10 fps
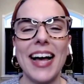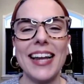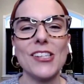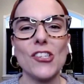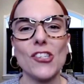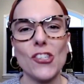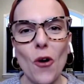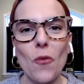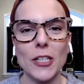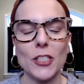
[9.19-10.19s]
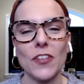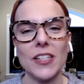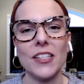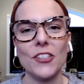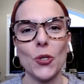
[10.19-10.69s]
It's so much fun to
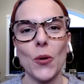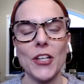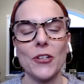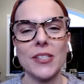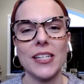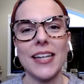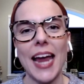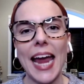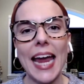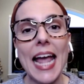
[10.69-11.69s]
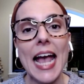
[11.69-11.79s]
join you today.